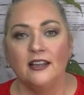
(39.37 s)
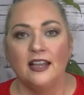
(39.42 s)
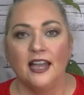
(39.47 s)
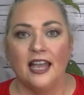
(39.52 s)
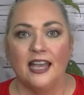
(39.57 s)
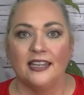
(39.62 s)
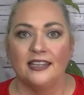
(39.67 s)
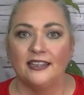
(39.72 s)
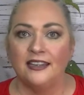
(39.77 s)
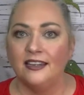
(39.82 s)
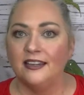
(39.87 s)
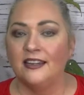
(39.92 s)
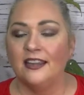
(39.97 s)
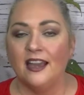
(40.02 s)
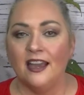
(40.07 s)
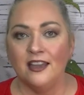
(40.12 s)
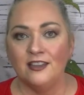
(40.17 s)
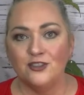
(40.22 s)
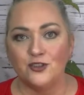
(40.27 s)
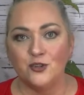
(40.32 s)
I kicked
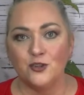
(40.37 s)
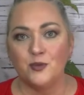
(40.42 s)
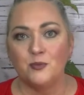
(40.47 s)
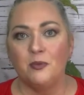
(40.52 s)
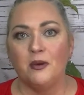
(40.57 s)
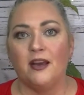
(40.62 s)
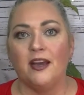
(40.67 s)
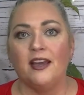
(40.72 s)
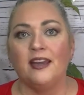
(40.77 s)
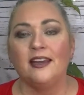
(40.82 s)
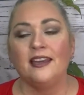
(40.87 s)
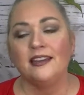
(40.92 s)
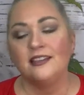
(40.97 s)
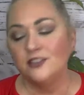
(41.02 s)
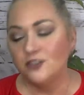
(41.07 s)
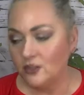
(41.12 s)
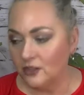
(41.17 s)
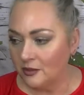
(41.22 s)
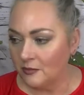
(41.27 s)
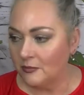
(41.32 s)
cancer's butt.
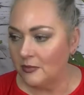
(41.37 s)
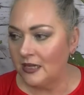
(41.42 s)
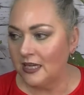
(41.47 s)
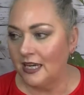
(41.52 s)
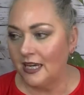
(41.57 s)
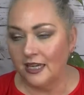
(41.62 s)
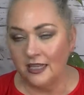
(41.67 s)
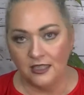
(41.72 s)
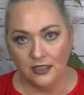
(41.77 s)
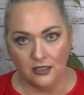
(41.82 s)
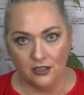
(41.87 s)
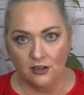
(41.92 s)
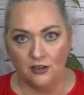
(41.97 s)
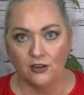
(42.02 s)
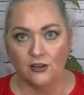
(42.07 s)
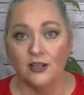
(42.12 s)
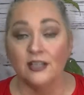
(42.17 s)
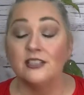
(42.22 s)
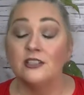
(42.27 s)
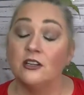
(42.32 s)
It took me a
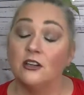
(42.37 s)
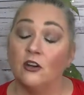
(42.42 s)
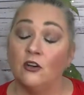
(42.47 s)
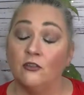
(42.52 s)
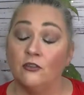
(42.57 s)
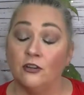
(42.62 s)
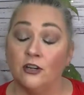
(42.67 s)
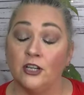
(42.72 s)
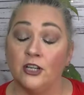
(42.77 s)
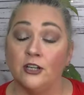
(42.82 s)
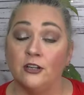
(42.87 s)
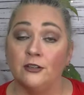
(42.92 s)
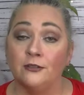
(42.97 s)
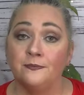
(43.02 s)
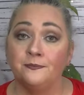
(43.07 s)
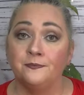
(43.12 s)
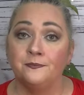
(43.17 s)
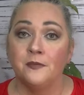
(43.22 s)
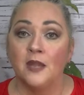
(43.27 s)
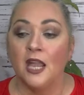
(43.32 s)
year. It took over a year.
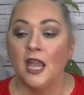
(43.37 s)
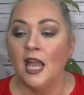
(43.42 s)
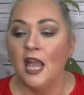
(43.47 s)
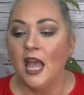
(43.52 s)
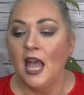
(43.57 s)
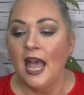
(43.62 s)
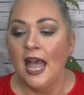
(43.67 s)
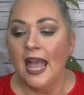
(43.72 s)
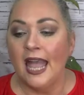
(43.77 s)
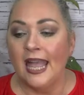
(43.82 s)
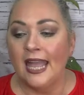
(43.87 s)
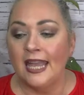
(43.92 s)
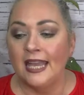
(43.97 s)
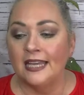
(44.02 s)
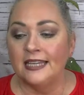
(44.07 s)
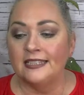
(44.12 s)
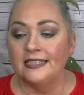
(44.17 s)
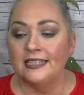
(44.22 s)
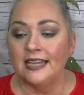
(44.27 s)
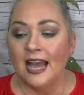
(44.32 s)

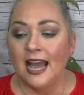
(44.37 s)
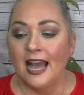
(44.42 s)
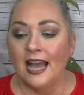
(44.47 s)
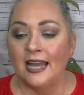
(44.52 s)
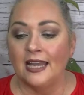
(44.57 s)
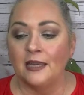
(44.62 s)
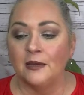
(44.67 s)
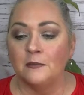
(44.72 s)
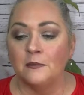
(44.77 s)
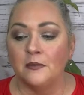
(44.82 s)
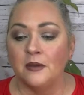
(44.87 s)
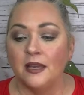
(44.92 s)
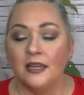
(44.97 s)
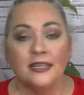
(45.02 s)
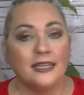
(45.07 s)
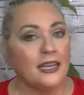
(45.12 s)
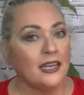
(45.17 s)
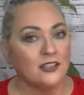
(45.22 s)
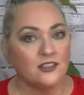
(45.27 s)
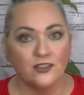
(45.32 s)
And I am
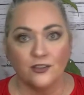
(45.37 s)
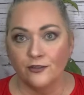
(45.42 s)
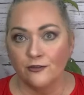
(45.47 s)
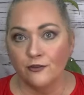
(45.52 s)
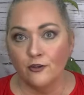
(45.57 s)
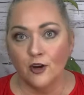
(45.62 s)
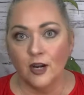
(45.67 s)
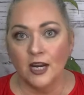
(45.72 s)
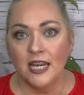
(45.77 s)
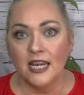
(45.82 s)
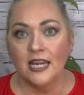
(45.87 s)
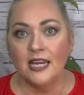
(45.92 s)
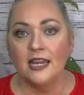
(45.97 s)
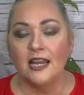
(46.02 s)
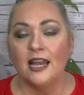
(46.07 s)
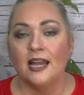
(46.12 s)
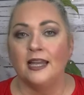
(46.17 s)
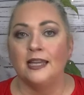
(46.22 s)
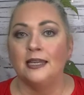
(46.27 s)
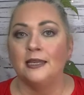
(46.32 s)
cancer free.
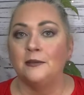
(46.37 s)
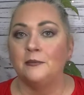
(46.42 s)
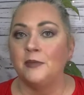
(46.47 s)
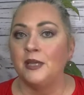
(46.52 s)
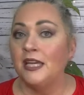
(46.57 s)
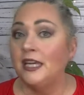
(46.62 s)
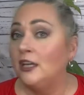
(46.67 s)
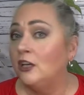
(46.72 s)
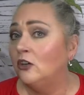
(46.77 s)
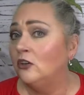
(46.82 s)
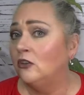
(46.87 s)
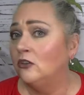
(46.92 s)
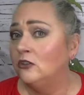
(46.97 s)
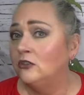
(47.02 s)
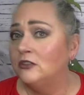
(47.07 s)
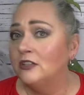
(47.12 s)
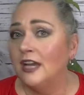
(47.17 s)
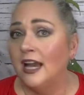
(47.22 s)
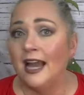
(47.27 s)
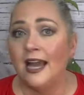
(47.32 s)
I am
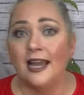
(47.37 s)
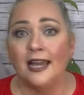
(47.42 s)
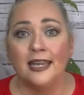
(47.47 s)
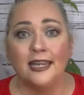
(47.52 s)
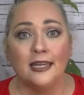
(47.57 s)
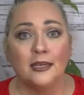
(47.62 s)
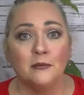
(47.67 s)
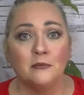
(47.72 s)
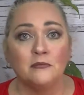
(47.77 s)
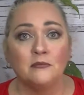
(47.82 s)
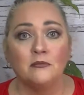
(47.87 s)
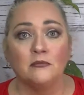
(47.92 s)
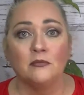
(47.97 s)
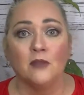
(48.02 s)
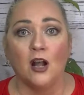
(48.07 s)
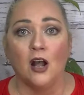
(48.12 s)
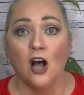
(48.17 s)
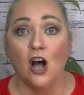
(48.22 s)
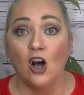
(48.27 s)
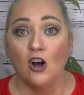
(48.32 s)
healed. I am
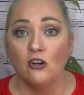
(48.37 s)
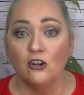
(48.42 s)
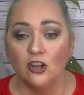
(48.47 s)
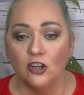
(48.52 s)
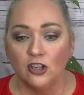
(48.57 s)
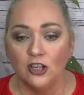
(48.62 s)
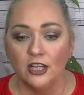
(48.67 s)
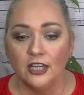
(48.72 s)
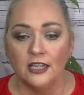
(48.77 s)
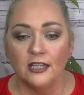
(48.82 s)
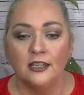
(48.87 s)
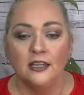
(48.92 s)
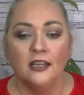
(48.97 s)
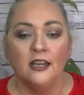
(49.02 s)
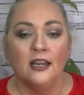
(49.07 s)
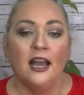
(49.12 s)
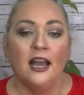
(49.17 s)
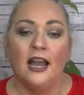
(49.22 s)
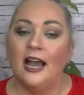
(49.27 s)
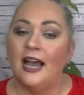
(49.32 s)
all good.
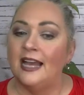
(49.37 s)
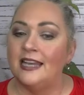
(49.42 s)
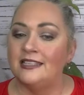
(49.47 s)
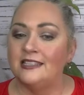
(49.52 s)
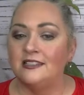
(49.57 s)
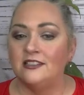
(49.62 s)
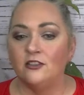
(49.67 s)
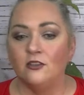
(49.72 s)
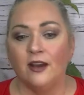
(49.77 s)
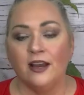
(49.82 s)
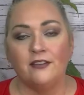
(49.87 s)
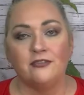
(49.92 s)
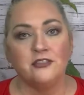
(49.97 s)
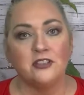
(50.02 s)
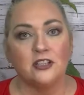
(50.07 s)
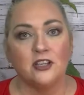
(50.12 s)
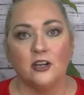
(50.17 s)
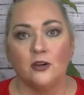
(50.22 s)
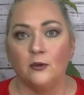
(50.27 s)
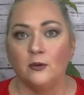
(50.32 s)
I still have
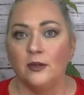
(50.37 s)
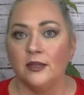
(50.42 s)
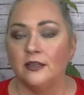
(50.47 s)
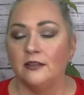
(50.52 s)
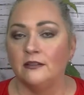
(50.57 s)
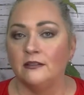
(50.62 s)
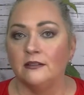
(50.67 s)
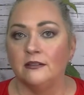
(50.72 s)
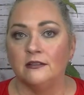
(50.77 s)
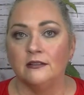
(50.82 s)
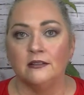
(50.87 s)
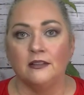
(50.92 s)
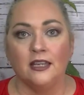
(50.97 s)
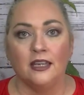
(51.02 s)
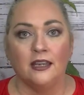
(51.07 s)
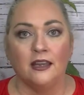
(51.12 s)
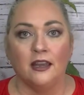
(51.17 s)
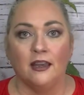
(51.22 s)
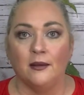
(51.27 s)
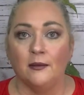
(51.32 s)
to go in.
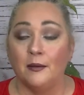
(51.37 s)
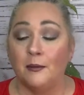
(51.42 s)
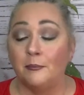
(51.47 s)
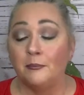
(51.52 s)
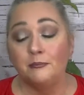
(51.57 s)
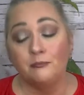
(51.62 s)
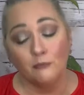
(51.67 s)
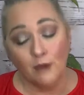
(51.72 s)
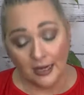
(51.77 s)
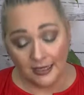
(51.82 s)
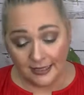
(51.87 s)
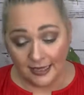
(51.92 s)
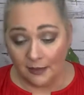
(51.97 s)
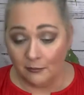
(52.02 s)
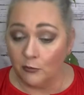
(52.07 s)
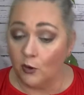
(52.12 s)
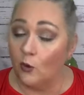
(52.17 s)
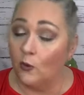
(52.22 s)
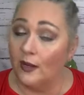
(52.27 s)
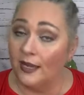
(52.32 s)
Um, right now
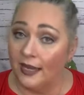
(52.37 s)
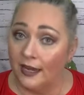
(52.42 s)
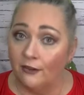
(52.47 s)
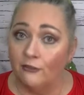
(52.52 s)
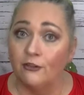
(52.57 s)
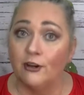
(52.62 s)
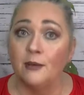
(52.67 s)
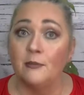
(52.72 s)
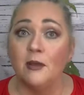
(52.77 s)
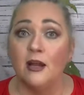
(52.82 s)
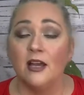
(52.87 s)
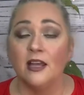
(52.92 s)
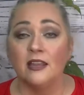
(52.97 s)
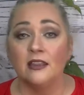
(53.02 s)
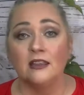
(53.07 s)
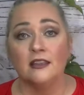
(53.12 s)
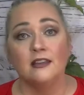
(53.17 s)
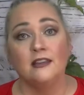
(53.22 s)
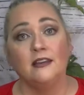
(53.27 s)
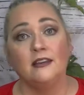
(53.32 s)
I'm going every
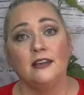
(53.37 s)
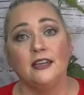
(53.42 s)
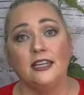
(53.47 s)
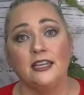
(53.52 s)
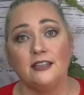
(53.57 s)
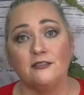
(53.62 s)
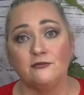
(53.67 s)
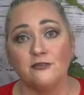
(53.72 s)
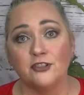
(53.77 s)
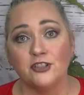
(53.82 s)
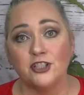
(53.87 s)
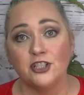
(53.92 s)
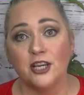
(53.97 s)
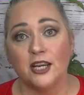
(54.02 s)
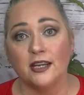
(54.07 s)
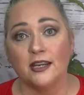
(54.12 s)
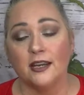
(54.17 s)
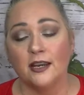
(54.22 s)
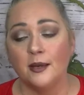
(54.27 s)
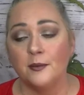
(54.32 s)
month in for
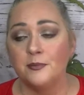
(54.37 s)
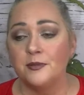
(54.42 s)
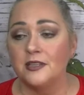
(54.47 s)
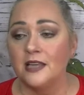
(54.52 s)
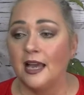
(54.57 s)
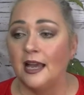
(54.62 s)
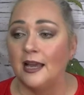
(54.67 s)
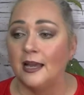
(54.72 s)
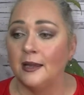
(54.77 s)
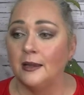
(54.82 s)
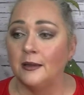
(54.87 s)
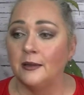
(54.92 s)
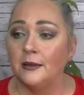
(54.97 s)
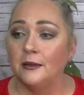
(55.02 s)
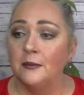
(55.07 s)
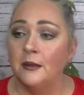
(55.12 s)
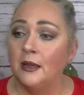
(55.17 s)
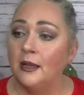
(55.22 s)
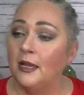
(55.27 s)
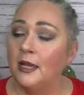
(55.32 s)
checkups. I
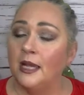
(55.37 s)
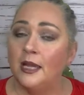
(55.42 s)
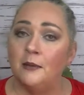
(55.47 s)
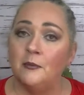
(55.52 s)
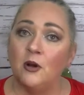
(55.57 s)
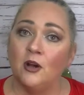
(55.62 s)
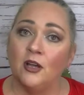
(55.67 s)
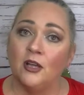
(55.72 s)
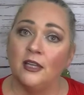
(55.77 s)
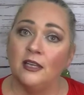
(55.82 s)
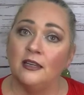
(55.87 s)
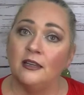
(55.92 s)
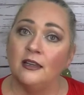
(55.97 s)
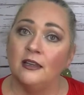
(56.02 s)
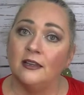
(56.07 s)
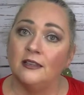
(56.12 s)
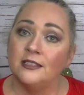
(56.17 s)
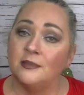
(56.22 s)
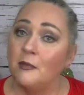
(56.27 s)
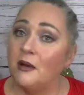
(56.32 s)
am on
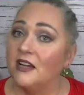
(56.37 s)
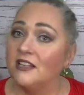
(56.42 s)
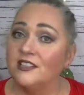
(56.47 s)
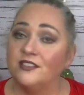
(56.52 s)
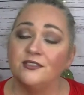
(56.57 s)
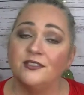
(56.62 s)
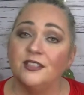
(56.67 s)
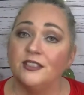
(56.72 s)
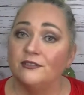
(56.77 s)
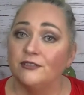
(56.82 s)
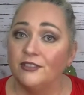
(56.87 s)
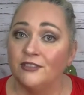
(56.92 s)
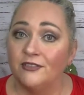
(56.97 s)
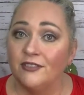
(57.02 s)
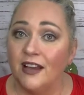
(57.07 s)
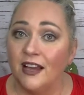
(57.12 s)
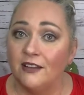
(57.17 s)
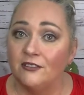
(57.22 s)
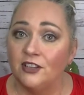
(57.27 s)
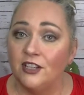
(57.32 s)
uh, tamoxifen for
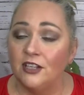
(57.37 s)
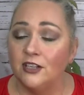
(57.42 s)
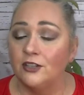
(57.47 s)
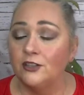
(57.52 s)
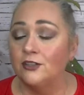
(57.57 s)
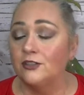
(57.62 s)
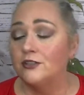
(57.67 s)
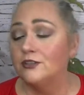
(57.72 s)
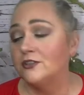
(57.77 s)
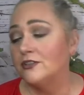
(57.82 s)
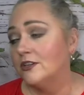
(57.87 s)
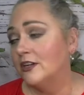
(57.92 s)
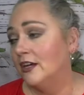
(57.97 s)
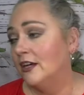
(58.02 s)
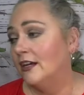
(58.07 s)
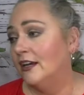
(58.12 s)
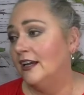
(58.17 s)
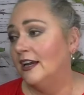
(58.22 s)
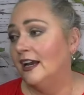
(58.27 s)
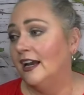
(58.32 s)
five years.
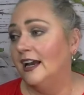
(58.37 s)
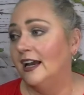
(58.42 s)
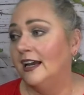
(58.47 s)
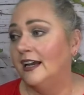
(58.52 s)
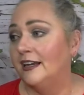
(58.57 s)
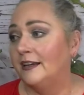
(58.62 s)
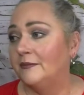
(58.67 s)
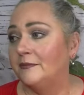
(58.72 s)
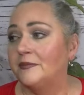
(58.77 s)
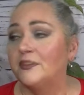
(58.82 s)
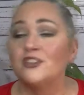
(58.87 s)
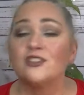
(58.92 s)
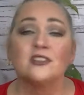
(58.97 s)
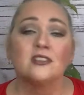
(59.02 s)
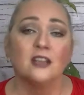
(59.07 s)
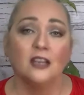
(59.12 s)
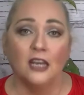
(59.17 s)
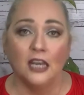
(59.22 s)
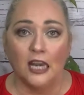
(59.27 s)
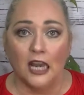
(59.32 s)
Uh, there's
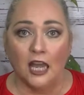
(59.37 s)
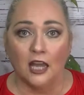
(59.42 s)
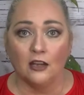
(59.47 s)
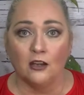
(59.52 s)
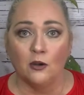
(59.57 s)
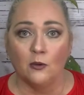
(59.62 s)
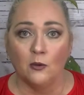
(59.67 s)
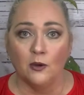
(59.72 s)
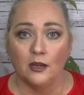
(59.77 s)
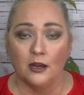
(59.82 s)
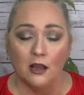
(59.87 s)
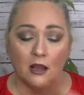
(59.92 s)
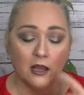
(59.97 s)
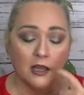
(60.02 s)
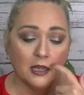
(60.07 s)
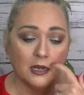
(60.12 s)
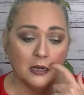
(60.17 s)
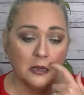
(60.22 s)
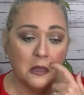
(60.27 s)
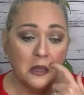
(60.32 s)
still a lot going
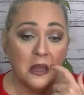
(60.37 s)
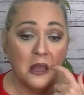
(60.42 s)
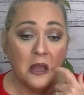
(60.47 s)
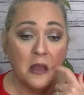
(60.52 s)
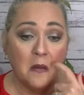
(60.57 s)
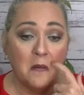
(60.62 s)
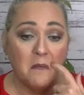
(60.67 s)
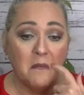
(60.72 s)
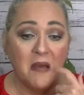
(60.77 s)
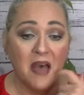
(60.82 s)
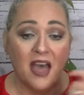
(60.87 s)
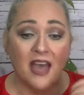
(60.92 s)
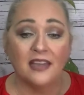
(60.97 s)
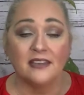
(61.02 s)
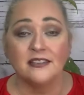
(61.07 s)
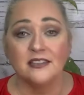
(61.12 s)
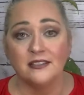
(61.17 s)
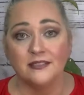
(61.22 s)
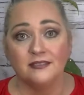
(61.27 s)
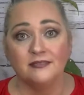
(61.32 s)
on,
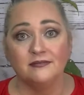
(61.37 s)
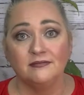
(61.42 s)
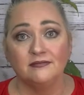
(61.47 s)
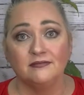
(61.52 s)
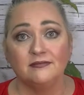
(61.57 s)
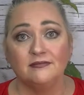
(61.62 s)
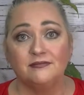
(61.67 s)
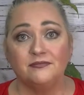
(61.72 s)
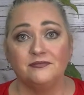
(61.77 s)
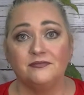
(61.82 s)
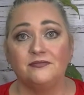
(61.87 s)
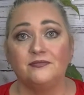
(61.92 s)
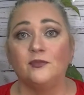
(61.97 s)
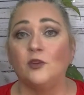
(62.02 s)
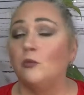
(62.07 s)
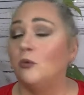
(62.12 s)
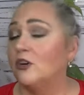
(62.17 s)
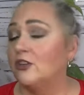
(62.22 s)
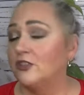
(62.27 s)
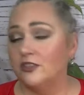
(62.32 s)
but
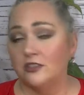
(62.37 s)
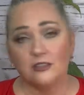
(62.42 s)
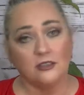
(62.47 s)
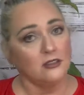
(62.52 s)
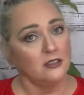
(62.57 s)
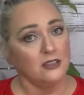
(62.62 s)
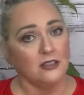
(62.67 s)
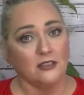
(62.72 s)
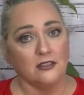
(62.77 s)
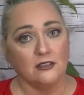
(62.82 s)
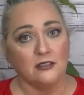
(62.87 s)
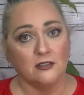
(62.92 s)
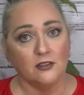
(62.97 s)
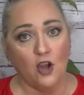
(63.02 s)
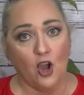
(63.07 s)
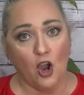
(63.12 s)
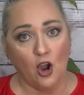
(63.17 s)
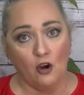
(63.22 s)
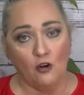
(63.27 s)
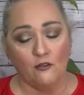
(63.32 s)
the worst is
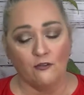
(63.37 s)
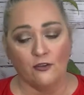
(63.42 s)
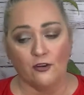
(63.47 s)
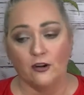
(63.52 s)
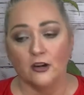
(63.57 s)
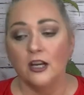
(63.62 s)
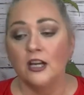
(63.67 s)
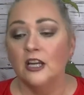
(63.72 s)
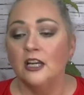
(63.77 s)
over.